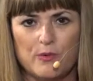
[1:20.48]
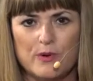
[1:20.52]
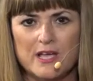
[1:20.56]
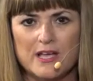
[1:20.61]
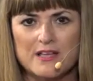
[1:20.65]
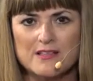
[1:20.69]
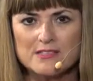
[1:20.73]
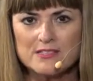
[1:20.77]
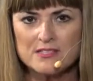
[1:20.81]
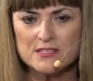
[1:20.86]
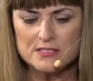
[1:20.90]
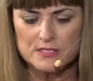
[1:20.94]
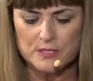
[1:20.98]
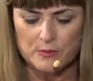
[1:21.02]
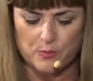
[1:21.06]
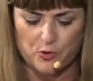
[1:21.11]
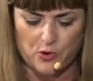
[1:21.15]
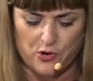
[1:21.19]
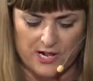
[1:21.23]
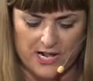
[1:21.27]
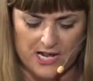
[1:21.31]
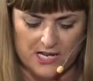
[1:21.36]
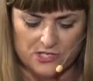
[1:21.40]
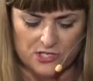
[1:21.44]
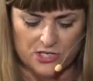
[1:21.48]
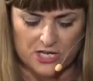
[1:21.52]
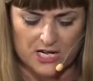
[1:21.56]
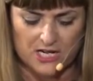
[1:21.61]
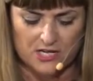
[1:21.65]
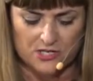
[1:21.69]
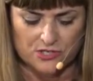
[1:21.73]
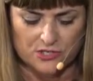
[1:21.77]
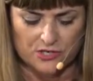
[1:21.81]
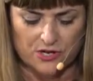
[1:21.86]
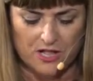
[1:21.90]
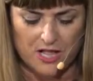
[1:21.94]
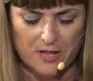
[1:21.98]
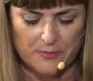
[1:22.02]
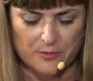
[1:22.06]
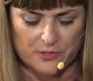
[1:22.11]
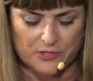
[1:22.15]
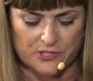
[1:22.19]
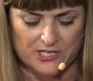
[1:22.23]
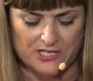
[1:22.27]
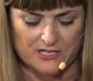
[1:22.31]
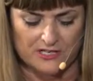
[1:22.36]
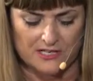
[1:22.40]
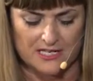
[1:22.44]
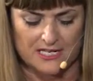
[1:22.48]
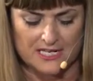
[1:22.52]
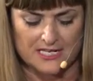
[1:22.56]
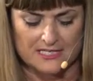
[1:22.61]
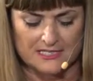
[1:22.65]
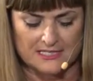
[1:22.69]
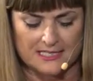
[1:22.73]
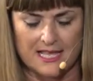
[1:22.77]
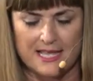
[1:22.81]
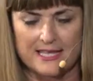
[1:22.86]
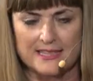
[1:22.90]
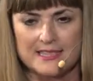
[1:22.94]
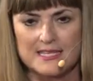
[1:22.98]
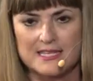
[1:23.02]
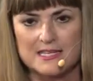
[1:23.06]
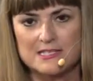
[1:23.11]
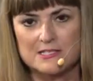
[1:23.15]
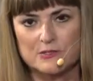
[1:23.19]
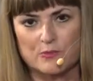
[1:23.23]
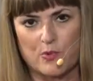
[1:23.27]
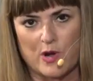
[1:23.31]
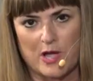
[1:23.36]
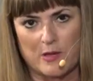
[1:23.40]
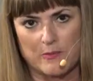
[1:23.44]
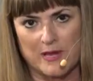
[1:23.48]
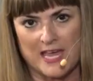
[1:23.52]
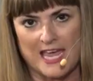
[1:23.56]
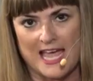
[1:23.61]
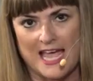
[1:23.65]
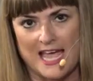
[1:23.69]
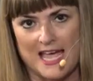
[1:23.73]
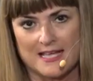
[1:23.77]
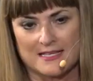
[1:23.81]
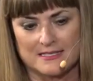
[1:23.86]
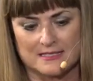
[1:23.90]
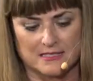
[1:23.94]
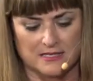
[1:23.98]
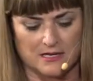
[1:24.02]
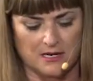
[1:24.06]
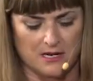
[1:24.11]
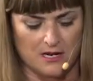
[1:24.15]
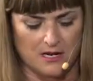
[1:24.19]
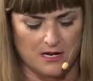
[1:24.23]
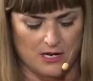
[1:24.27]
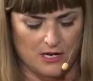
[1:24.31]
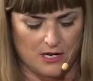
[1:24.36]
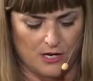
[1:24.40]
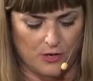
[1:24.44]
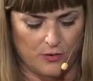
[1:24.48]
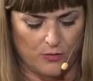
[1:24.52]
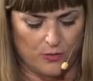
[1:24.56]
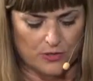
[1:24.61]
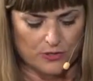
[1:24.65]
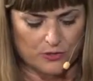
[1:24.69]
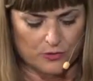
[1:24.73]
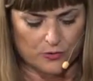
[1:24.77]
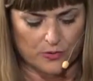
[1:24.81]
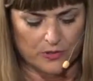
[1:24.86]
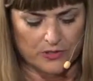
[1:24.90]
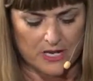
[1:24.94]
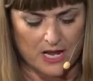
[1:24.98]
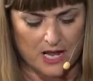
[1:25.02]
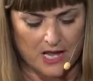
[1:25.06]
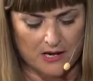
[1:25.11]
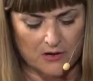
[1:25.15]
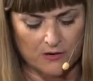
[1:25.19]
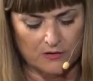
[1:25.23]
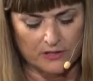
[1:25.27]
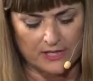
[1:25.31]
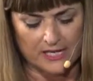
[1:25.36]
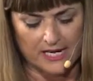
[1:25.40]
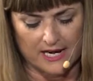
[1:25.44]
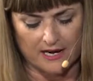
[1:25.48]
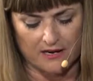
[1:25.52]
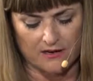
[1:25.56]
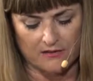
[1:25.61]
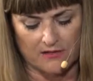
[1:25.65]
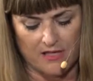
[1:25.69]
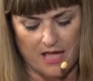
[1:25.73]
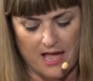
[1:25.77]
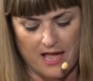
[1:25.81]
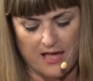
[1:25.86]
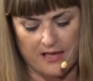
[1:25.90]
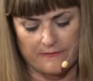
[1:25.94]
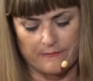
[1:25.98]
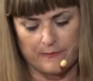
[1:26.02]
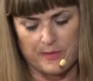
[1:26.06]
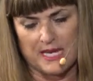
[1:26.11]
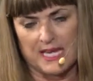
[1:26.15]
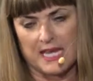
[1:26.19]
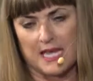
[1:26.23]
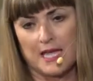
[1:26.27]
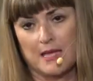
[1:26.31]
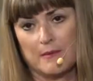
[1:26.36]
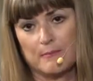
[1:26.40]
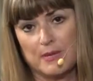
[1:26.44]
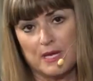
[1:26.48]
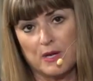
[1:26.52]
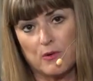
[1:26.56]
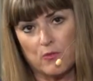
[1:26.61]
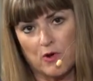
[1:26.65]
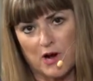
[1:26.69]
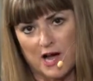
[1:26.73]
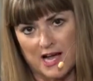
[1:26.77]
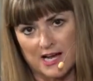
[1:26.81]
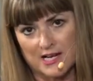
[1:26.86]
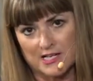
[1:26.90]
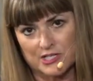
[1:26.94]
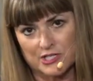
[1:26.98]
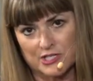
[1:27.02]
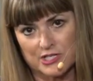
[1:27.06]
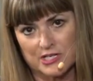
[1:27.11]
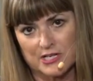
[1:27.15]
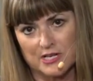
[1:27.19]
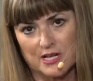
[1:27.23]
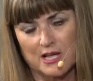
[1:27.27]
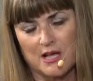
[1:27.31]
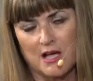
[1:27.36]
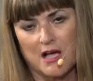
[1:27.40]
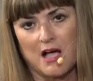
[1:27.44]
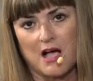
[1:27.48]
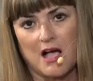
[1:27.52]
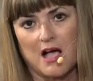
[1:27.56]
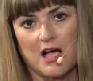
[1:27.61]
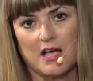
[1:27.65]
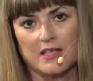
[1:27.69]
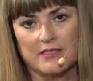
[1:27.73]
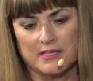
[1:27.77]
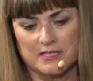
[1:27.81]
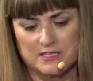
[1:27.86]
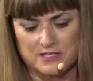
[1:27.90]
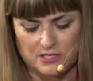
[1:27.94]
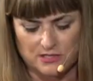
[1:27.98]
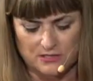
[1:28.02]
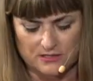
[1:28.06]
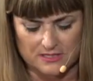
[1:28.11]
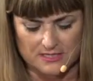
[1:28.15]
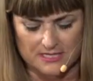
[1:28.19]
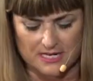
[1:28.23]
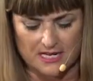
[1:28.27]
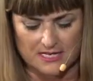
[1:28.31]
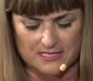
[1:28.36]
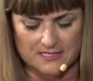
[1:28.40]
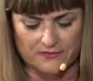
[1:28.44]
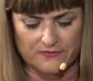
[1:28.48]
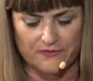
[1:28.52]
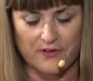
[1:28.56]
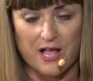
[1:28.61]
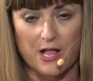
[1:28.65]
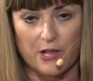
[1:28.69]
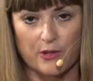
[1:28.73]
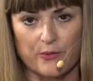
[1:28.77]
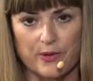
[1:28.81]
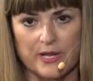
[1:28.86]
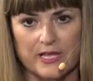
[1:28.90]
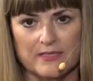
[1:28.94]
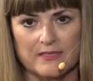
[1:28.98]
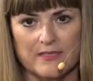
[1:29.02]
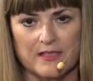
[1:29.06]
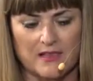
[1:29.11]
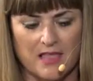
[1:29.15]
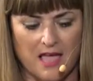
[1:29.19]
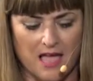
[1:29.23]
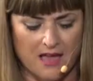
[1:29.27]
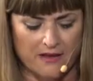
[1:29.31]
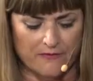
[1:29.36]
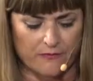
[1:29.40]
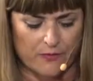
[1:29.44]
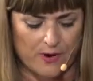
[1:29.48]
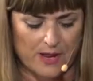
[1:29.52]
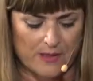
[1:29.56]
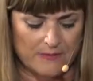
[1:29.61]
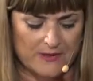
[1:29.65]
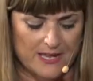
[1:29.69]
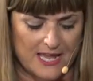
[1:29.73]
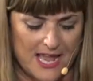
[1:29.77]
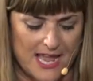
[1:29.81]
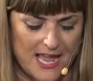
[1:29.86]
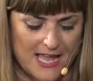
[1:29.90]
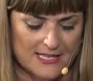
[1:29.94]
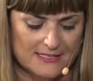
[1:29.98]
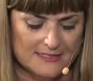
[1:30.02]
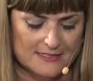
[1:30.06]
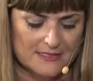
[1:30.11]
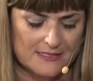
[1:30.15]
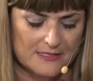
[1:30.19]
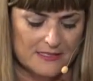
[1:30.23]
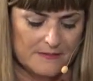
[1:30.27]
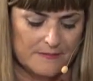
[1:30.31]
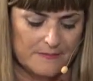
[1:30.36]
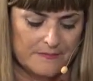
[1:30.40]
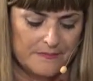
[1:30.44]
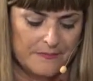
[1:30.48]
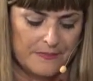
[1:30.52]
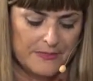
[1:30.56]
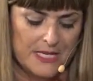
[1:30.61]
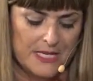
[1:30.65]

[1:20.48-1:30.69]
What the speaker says: We also support educational opportunities like these webcasts, which will not only air live, but can be watched on the Tuesdays following the live webcast.